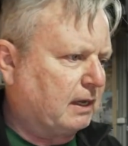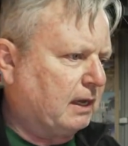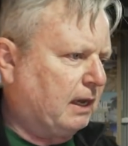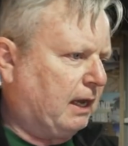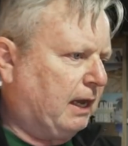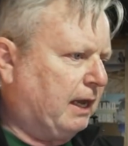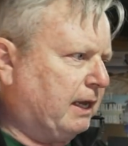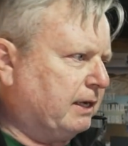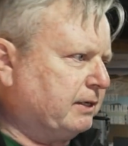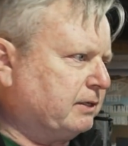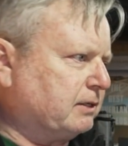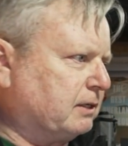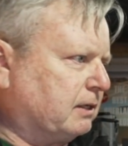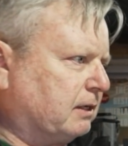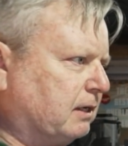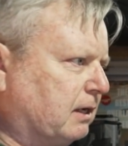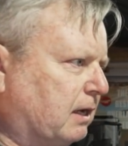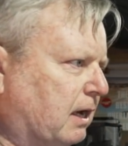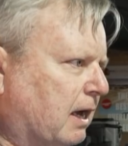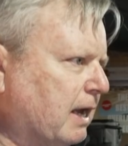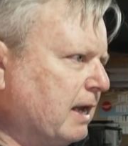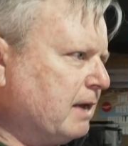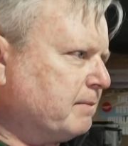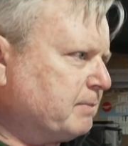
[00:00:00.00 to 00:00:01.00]
And
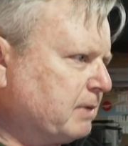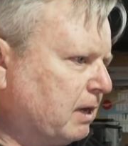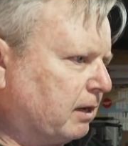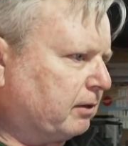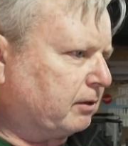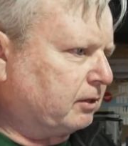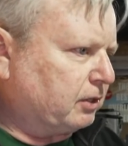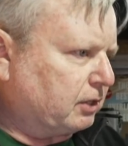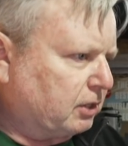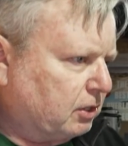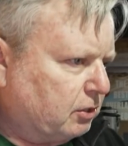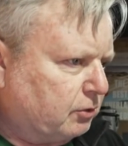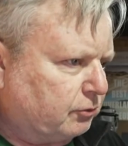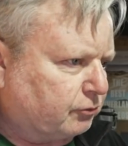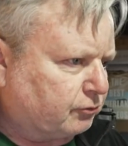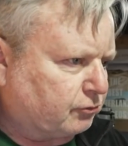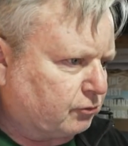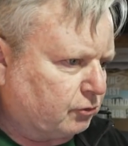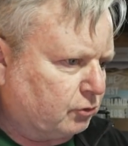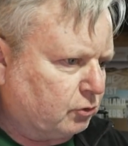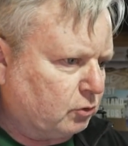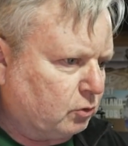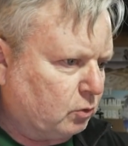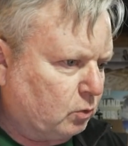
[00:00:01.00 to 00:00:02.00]
I am now going to go
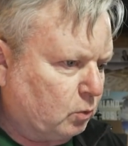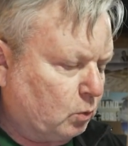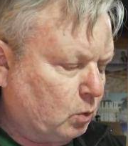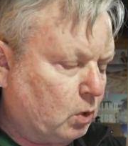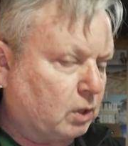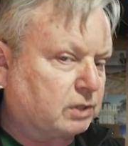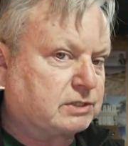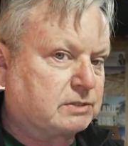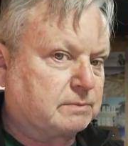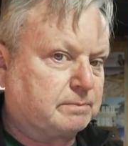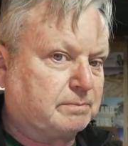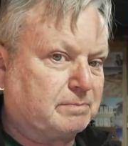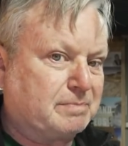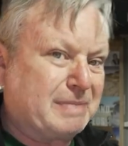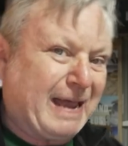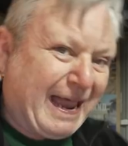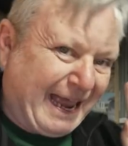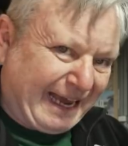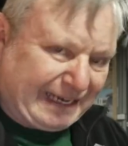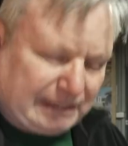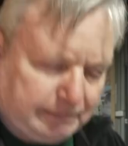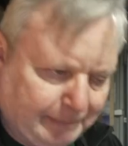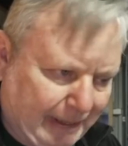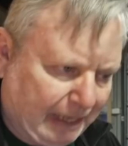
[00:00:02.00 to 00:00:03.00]
through what's
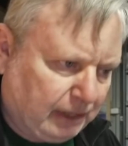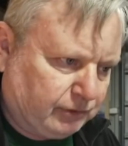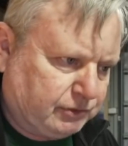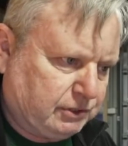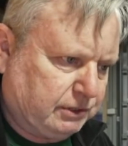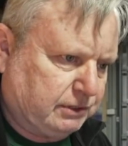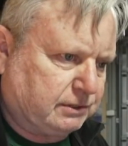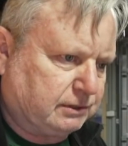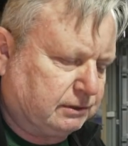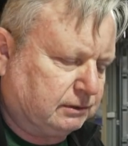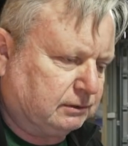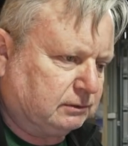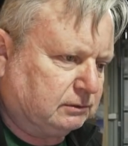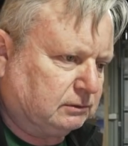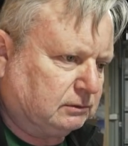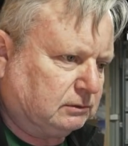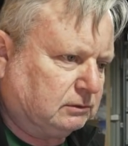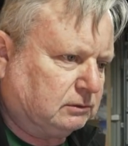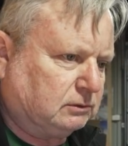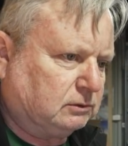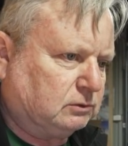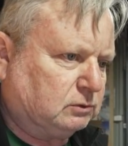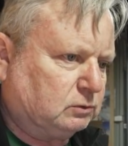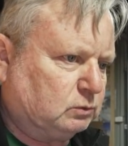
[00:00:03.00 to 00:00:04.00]
bad about it,
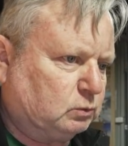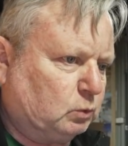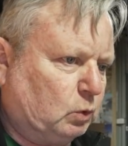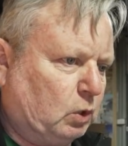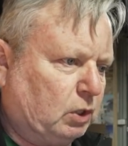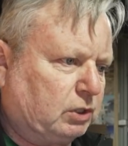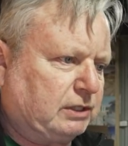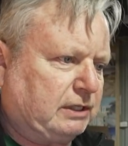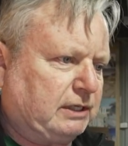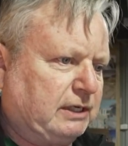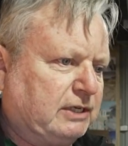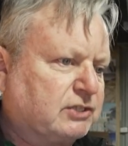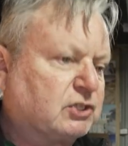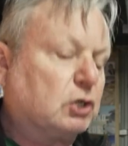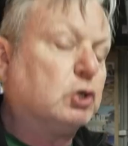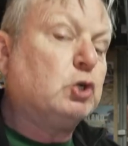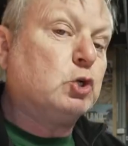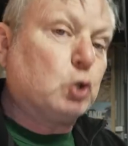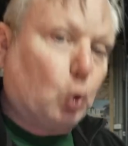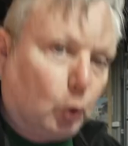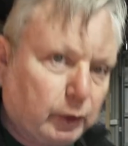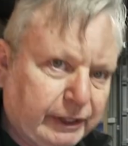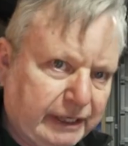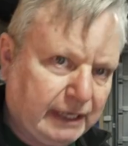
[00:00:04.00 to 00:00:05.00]
what is
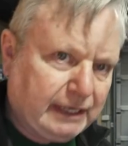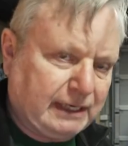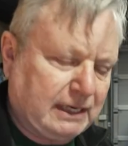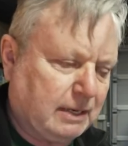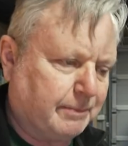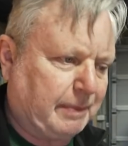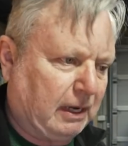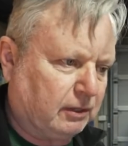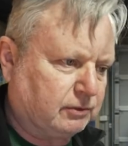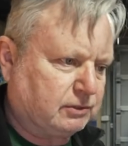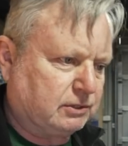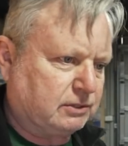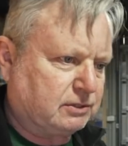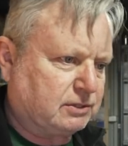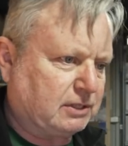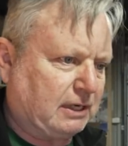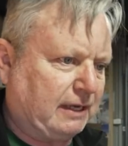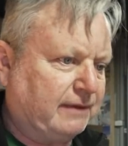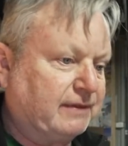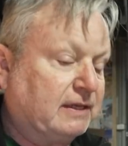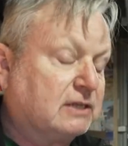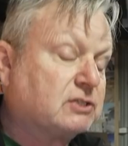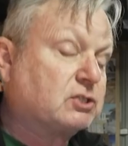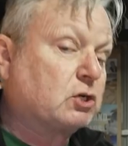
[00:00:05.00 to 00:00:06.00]
annoying about it,
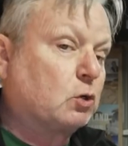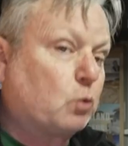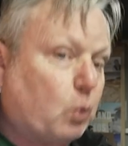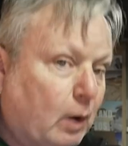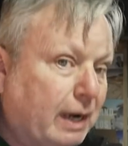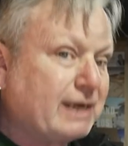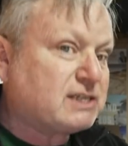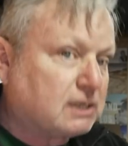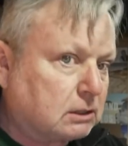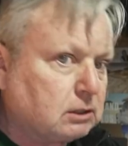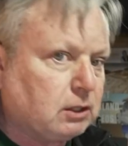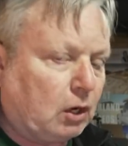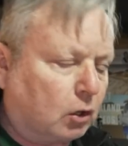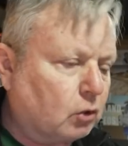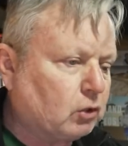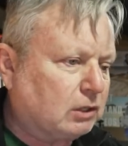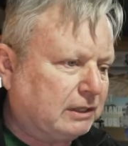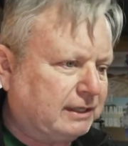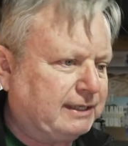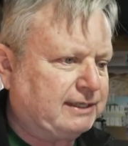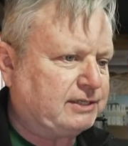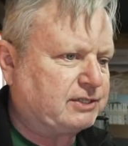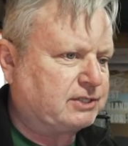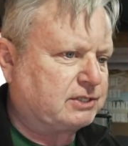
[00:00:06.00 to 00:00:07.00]
and it's quite a long
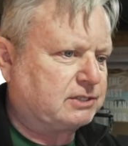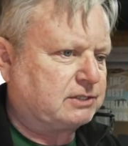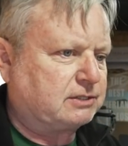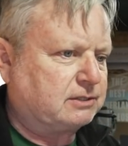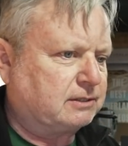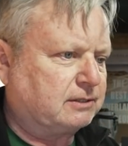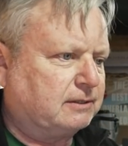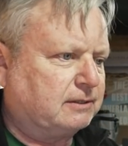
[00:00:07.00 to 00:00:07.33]
list.